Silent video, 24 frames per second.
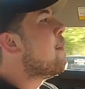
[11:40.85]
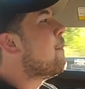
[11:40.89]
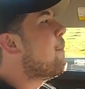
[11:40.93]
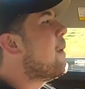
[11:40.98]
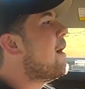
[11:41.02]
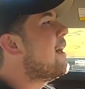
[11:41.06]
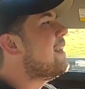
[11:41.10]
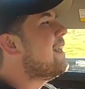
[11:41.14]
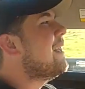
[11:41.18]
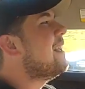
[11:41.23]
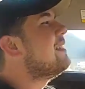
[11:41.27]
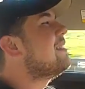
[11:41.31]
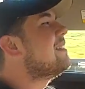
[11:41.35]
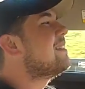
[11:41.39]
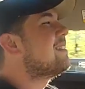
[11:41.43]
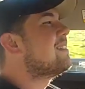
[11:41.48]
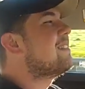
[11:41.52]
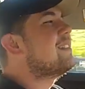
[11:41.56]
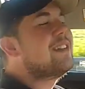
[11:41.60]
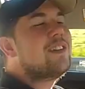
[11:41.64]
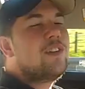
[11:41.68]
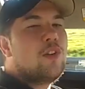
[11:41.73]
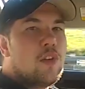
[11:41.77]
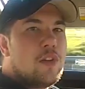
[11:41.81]
But it's
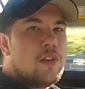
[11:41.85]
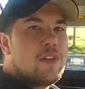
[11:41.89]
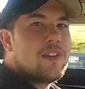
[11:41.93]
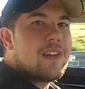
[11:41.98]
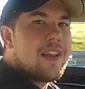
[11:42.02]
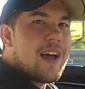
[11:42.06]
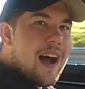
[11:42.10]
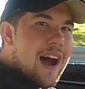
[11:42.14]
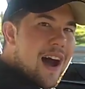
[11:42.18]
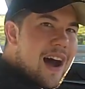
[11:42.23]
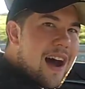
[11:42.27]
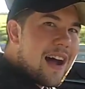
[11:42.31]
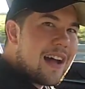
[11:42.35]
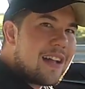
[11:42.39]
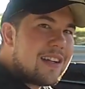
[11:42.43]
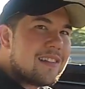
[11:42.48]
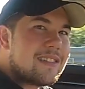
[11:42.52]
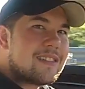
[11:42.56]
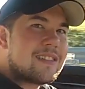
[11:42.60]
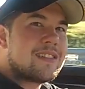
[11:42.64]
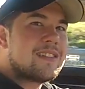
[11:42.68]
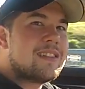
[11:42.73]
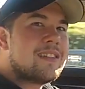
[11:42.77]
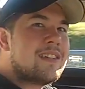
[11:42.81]
still
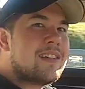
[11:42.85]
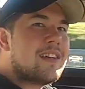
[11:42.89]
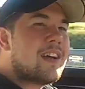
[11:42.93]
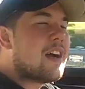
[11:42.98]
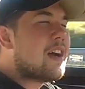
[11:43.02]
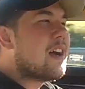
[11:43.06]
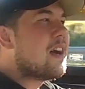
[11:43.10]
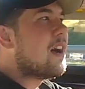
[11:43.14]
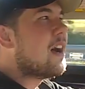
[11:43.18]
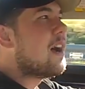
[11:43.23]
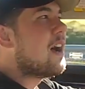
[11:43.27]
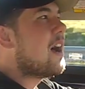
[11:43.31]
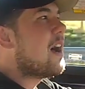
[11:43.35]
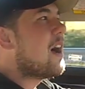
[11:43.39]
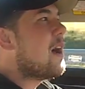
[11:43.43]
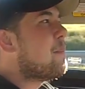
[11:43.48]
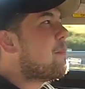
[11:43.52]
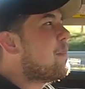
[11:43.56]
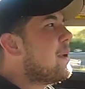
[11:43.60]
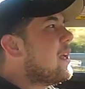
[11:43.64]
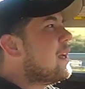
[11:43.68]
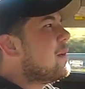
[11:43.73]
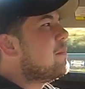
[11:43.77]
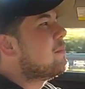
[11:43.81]
not a
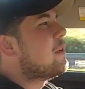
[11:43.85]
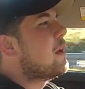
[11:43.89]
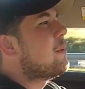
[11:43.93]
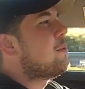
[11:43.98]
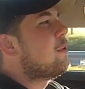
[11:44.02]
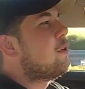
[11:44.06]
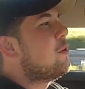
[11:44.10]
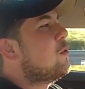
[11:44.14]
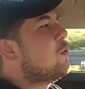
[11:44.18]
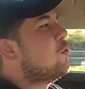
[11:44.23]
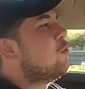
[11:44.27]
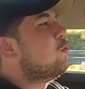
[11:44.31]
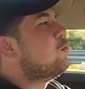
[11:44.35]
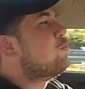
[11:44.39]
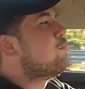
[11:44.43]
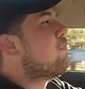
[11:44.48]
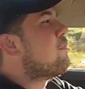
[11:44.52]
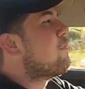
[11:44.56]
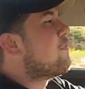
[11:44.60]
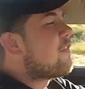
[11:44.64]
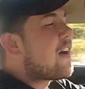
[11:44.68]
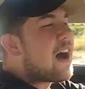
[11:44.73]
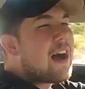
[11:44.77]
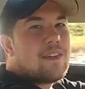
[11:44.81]
BMW
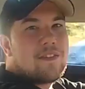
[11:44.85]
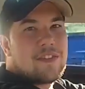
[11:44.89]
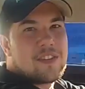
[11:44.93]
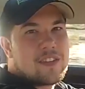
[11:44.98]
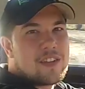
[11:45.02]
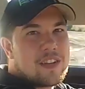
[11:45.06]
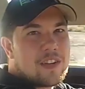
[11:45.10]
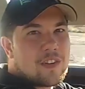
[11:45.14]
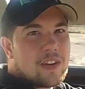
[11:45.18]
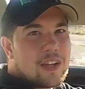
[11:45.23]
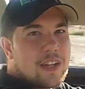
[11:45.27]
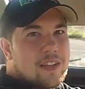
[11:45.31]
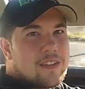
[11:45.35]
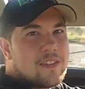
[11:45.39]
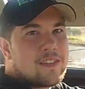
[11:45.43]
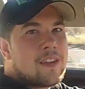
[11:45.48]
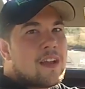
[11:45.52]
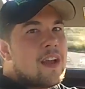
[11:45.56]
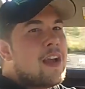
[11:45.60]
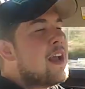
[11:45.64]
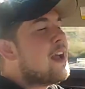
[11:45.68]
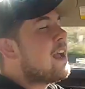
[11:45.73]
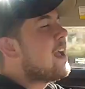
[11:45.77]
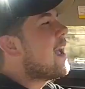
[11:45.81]
5 Series.
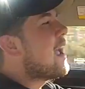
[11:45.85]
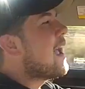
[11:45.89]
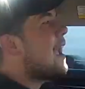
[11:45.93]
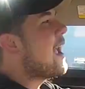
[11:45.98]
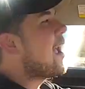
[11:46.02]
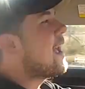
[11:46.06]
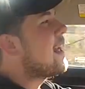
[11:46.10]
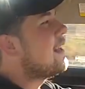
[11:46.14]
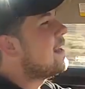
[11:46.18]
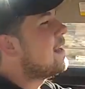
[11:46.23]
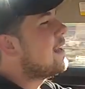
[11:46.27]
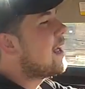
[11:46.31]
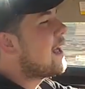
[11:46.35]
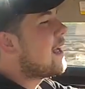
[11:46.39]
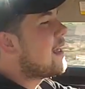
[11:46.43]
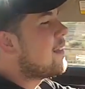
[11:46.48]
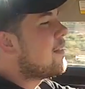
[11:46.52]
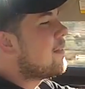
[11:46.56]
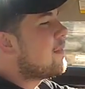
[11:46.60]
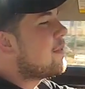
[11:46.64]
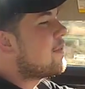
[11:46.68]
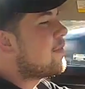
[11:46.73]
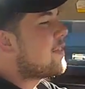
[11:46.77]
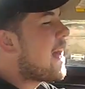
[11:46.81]
And
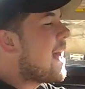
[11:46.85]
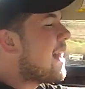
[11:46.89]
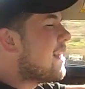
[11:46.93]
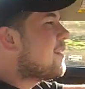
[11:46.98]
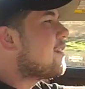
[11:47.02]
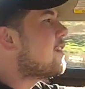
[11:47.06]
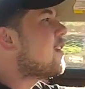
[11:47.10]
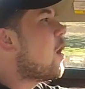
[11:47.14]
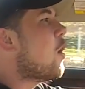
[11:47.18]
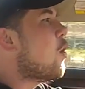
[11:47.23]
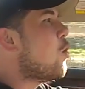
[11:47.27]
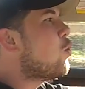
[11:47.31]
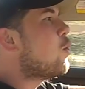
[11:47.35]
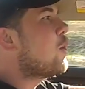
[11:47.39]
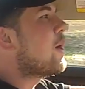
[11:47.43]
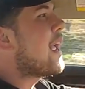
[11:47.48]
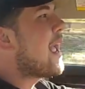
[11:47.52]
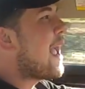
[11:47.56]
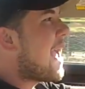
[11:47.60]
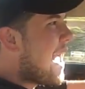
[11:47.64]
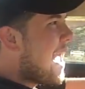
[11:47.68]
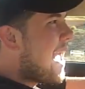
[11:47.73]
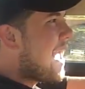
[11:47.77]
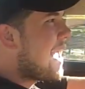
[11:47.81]
that's
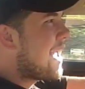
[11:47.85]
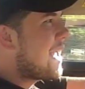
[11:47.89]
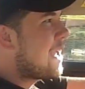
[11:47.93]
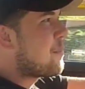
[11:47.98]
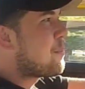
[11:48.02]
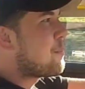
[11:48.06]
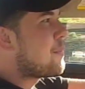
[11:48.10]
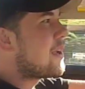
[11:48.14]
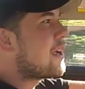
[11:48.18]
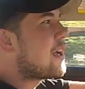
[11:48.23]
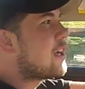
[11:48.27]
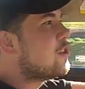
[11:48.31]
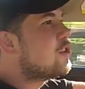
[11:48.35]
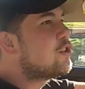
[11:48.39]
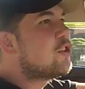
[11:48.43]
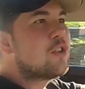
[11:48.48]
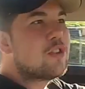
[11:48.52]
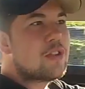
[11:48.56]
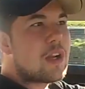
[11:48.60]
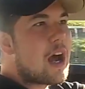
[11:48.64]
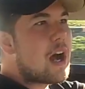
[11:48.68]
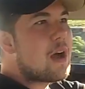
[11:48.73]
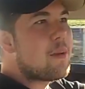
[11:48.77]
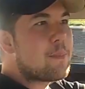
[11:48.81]
okay, because
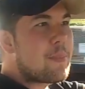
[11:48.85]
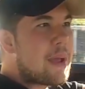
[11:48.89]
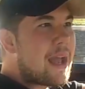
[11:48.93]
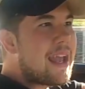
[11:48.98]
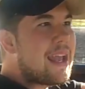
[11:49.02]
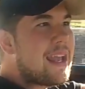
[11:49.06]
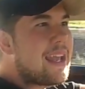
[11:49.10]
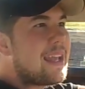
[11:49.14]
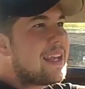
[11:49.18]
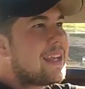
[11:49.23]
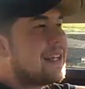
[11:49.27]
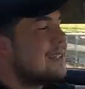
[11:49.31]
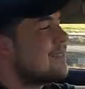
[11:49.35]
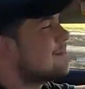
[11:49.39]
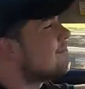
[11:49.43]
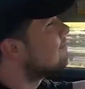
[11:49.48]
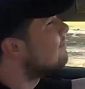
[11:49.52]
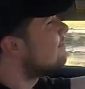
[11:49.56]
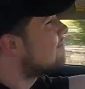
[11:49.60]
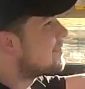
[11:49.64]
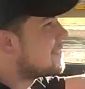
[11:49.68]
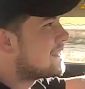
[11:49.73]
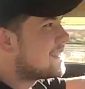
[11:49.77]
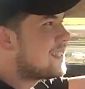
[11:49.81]
you're not paying
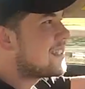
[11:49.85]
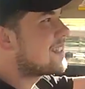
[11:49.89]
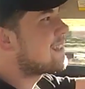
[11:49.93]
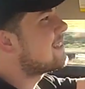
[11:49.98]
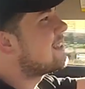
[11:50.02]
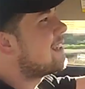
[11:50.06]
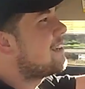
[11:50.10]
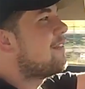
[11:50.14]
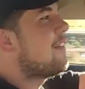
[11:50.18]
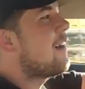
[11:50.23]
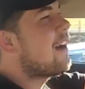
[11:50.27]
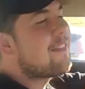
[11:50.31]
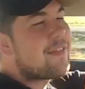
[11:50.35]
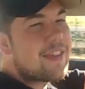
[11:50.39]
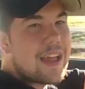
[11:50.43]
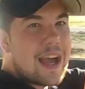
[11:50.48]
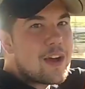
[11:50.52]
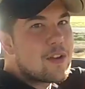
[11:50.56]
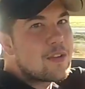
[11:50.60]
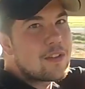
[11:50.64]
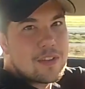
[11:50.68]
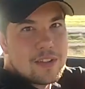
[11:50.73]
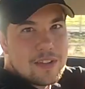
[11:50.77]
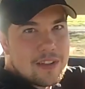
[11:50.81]

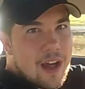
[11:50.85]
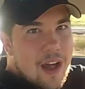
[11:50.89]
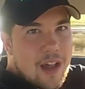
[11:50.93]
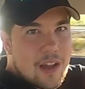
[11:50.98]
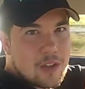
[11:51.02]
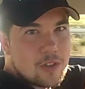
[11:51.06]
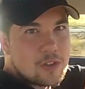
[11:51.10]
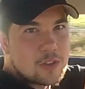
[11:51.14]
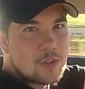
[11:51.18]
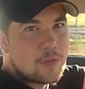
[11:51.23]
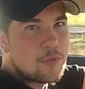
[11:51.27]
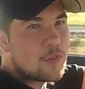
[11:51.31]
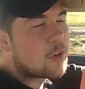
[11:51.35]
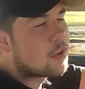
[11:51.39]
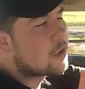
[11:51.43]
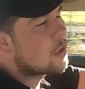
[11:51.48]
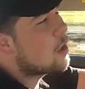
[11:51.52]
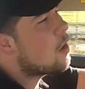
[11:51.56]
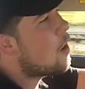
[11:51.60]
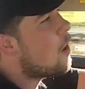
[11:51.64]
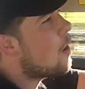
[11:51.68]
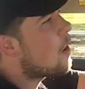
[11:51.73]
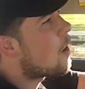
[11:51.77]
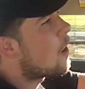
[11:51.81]
$65,000 for a
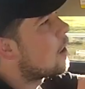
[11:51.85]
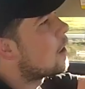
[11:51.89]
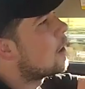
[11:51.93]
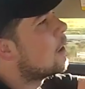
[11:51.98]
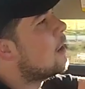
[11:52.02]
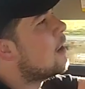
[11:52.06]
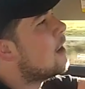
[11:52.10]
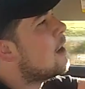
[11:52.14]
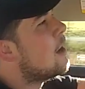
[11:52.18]
car.